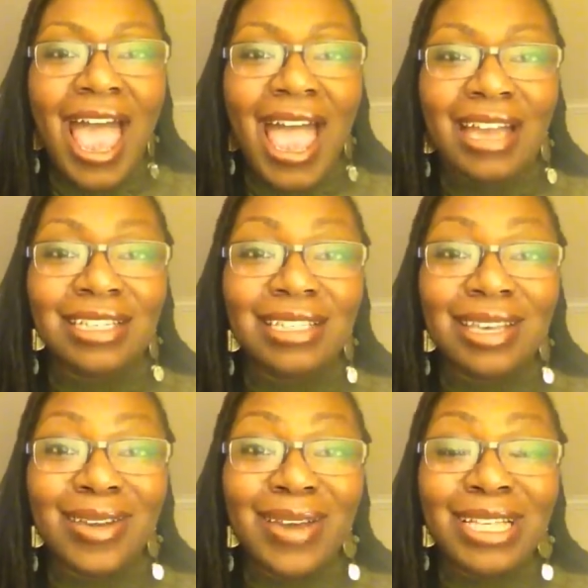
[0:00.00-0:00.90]
And
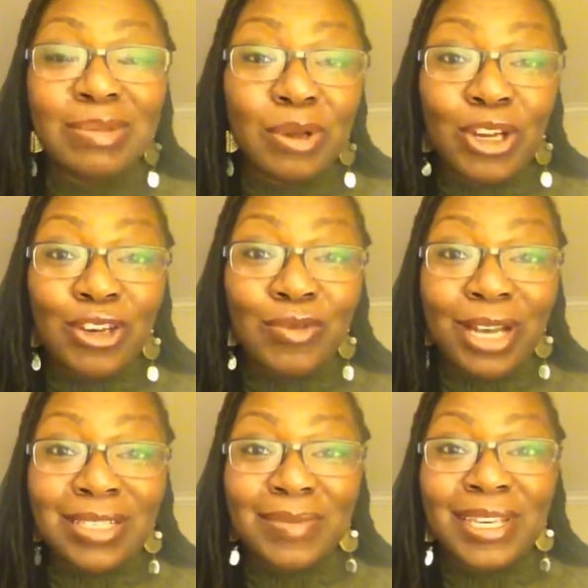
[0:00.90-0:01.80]
so exploring new
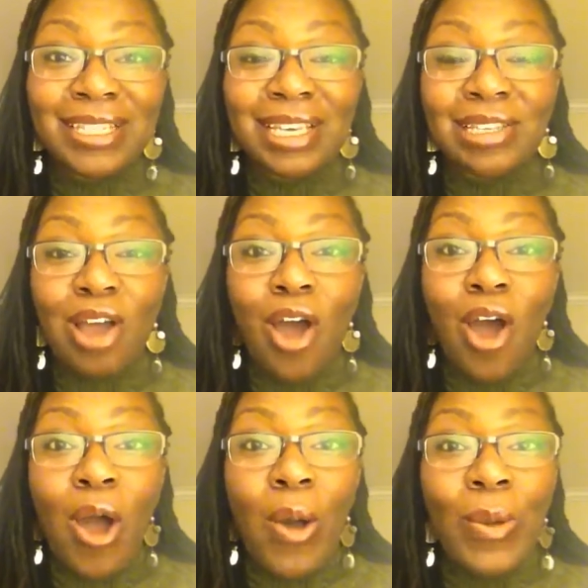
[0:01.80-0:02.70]
recipes is
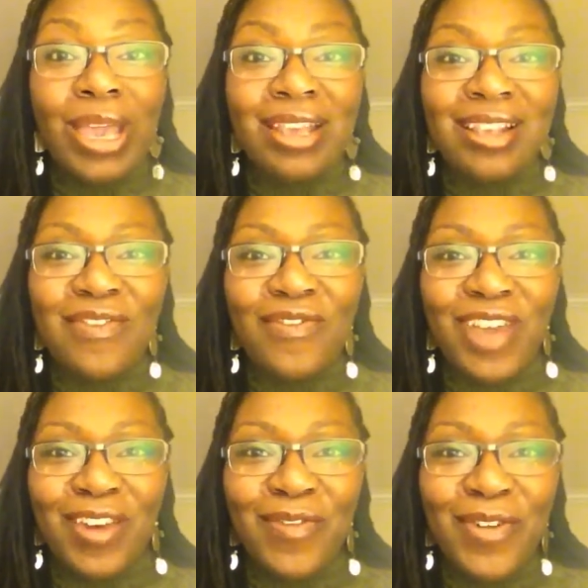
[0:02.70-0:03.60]
always
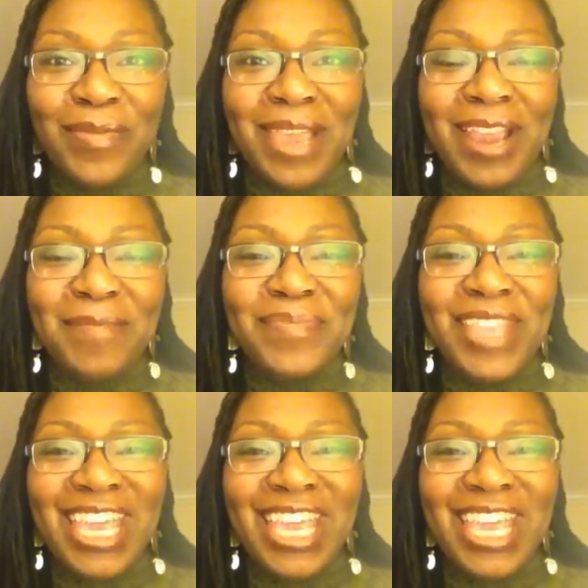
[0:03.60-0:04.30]
fun for me.